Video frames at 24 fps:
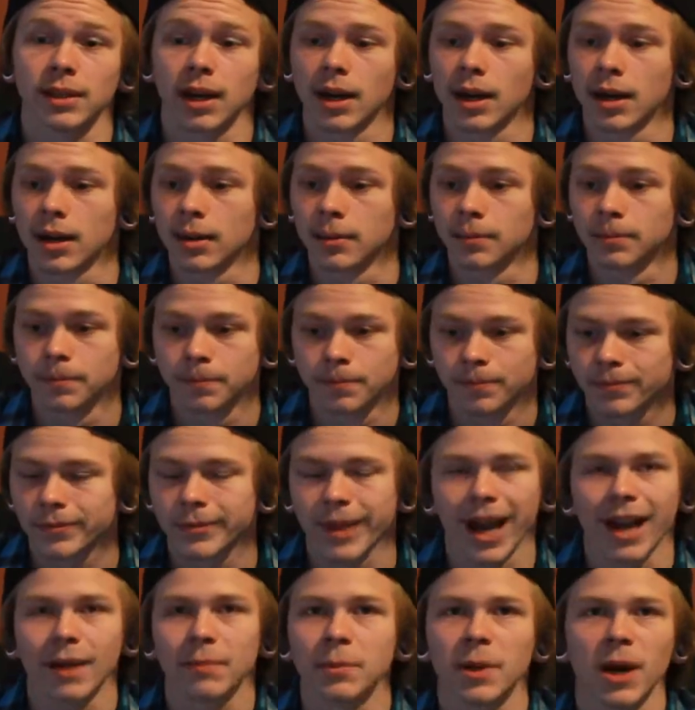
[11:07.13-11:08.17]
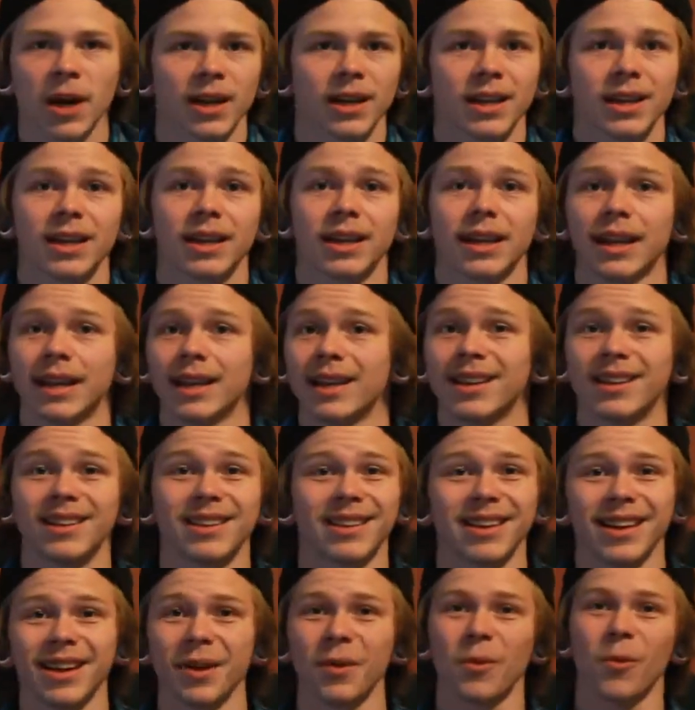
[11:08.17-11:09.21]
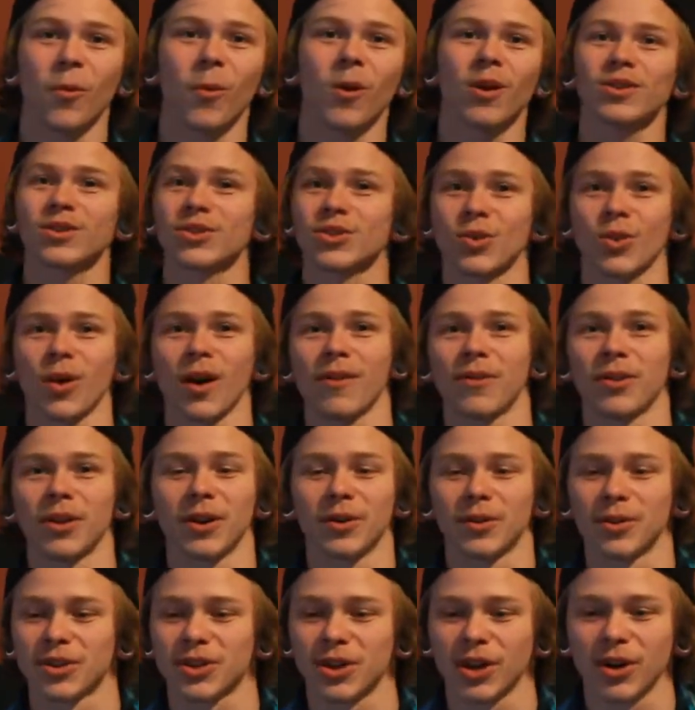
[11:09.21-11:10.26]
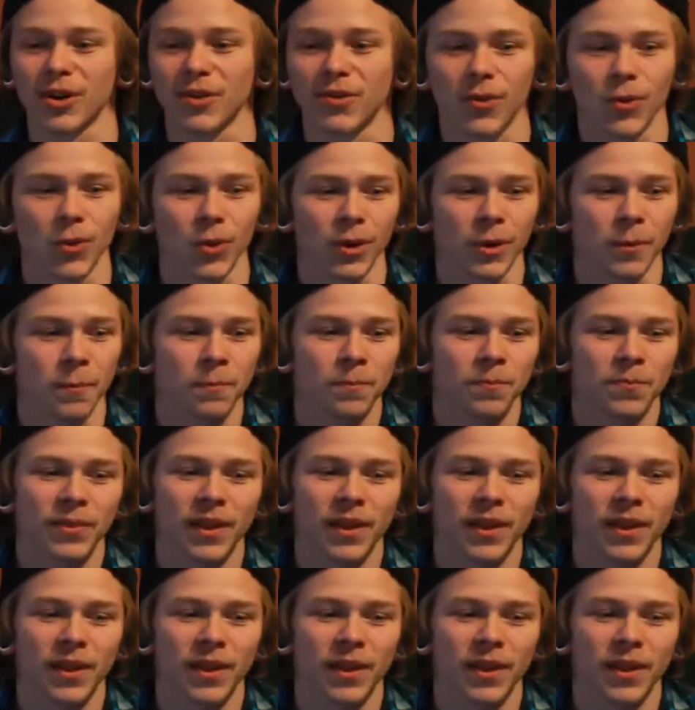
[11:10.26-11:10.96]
I'm not getting anything whatsoever in return for it.